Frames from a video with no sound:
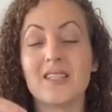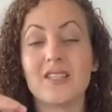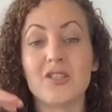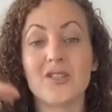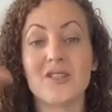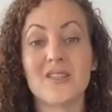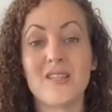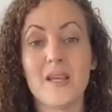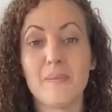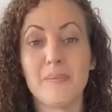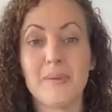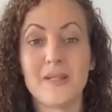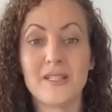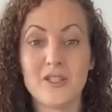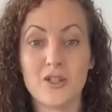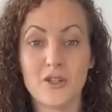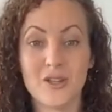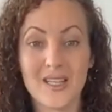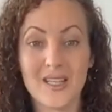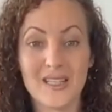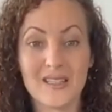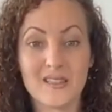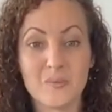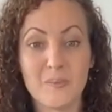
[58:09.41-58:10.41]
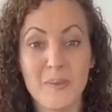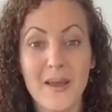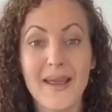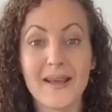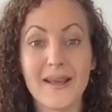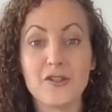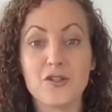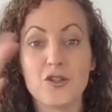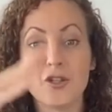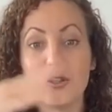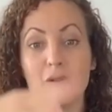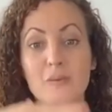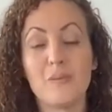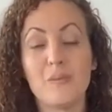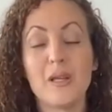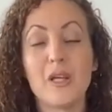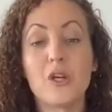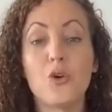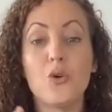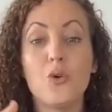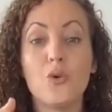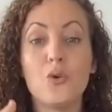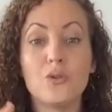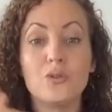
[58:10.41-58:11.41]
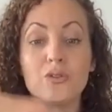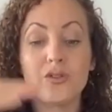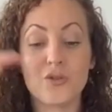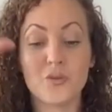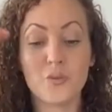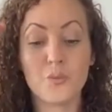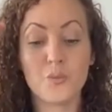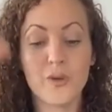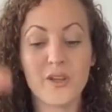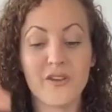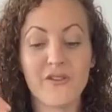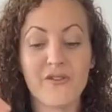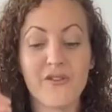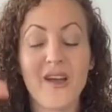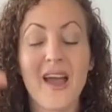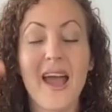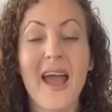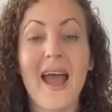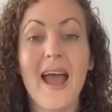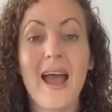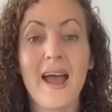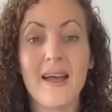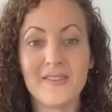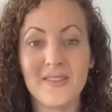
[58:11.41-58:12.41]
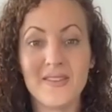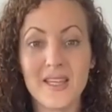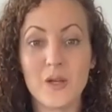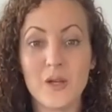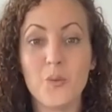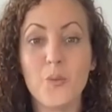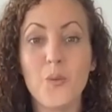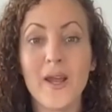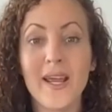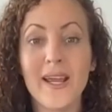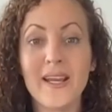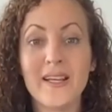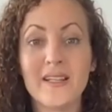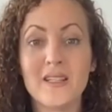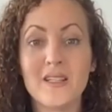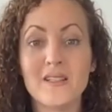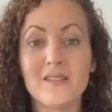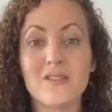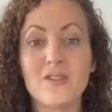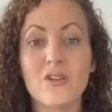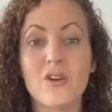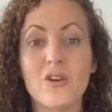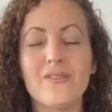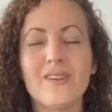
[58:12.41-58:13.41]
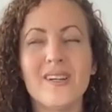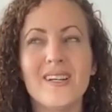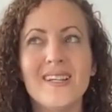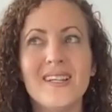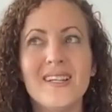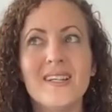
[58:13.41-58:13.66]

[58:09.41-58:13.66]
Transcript: step into the expansion because we've had the awareness of